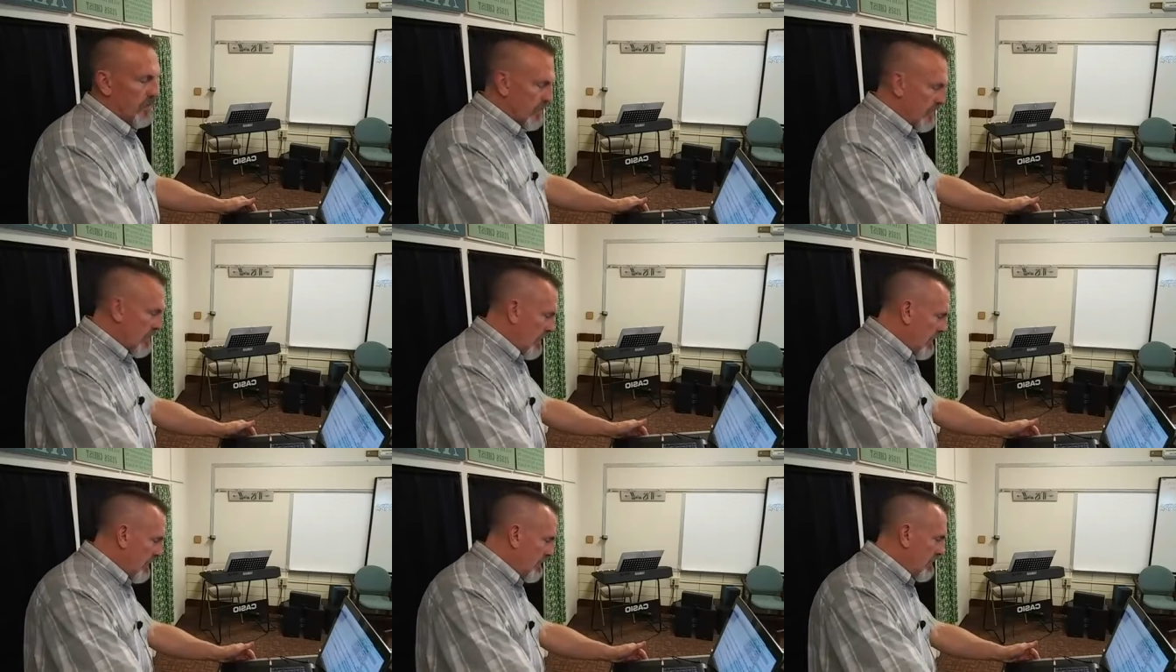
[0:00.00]

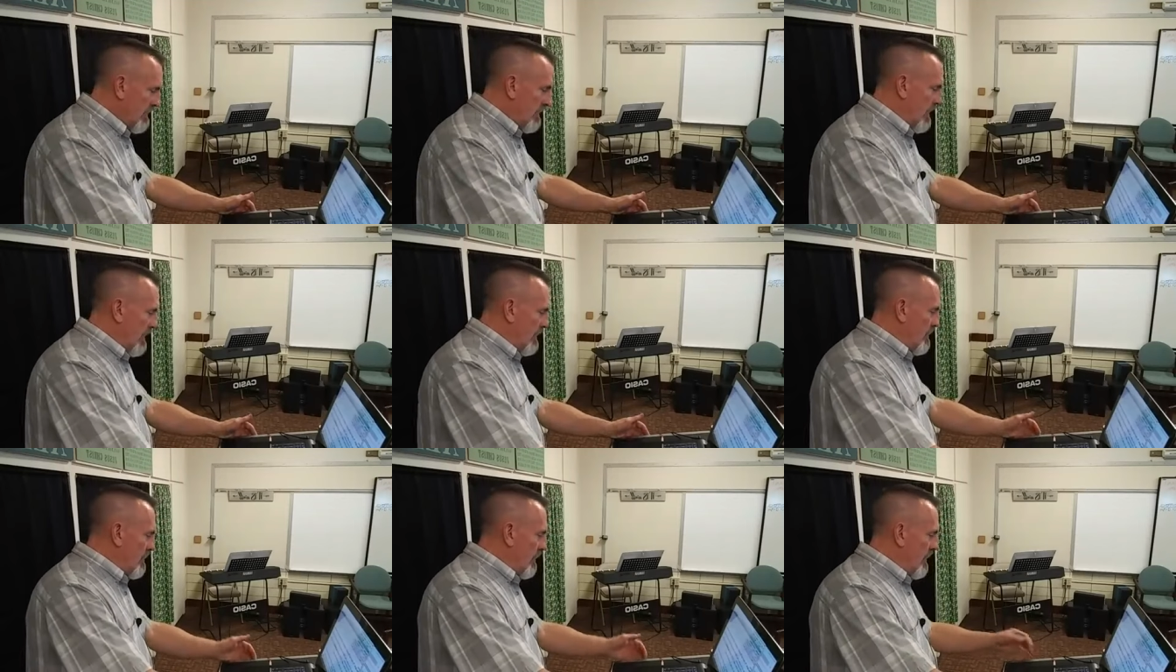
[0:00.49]
God did
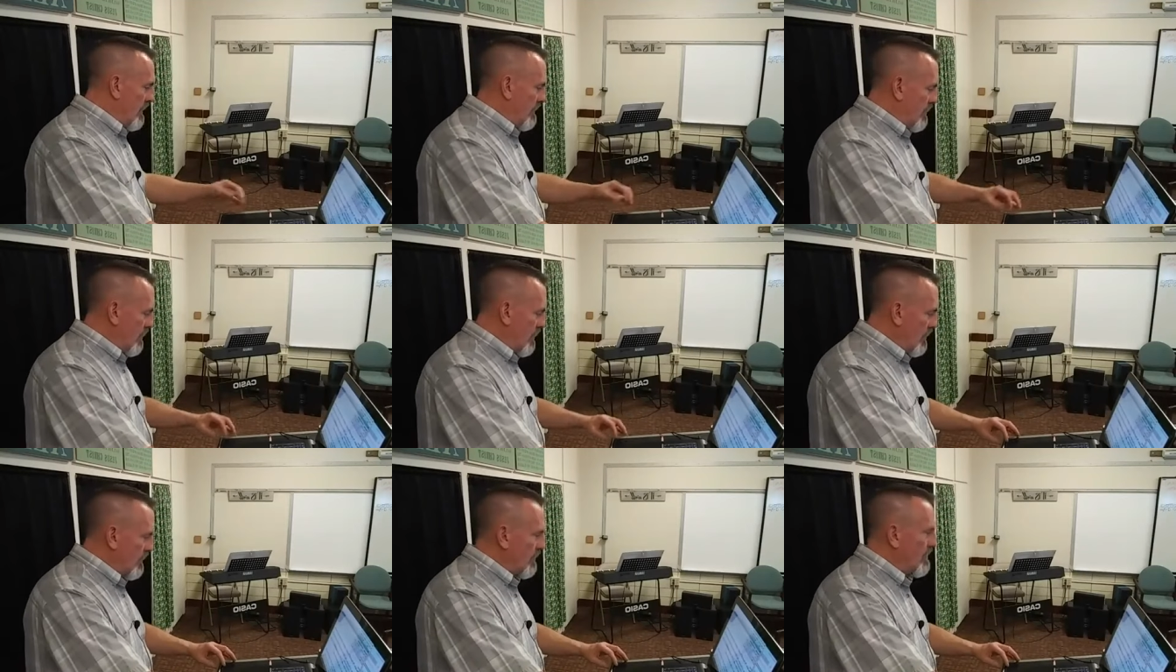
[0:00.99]
not create
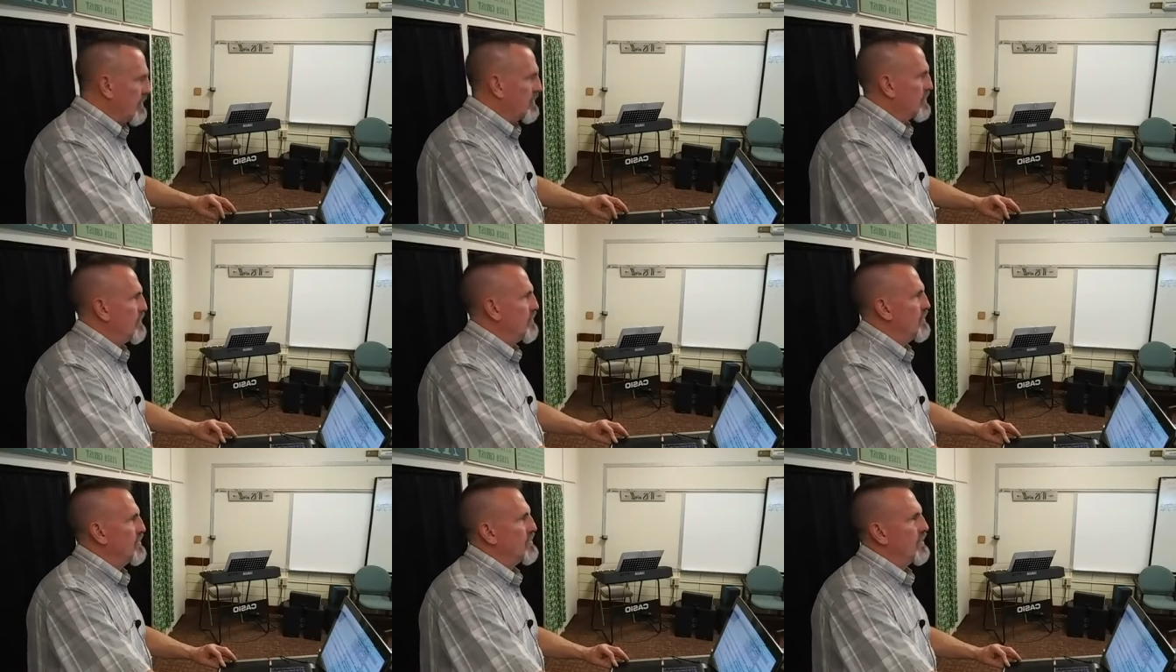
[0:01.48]
the world because
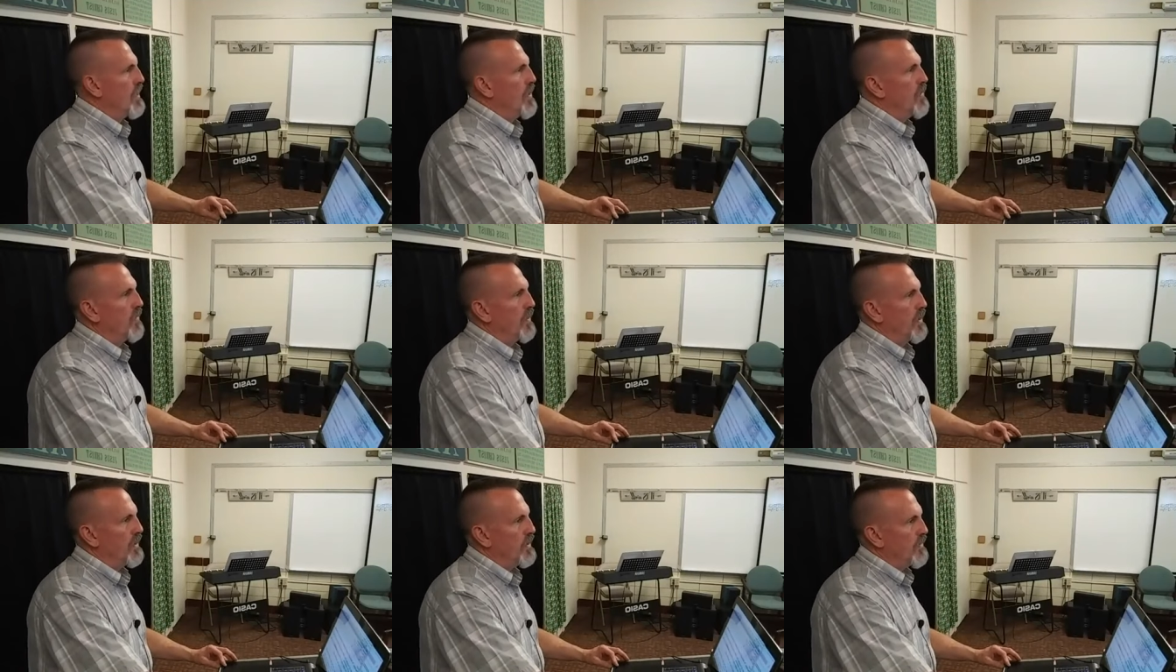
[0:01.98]
he was
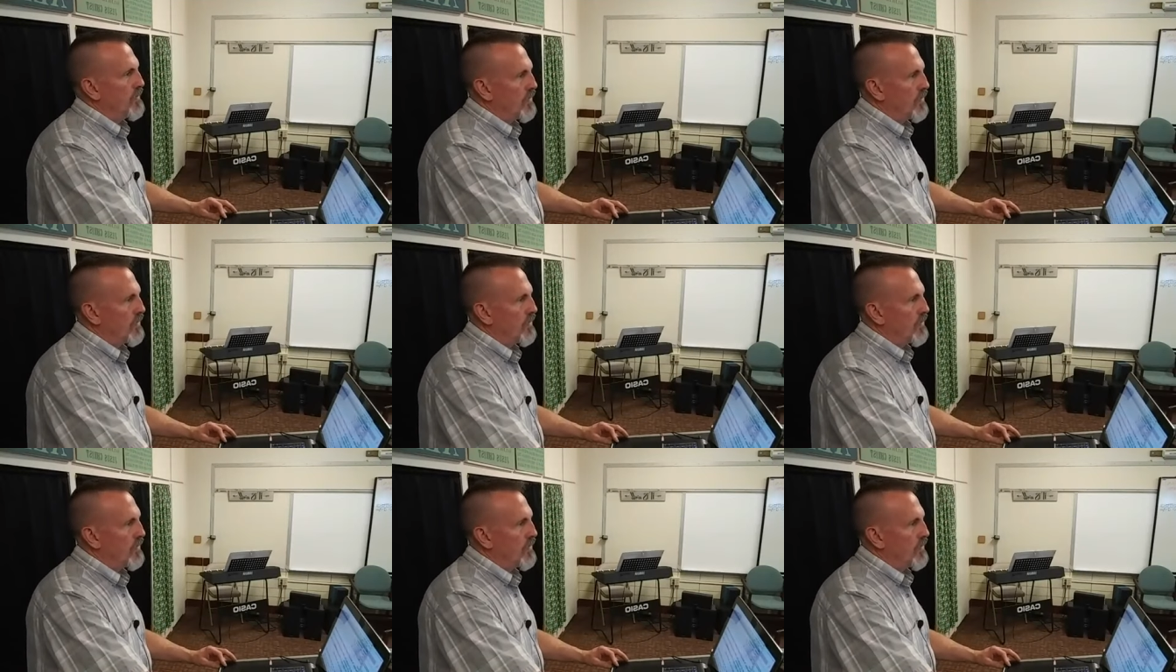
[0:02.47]
lonely.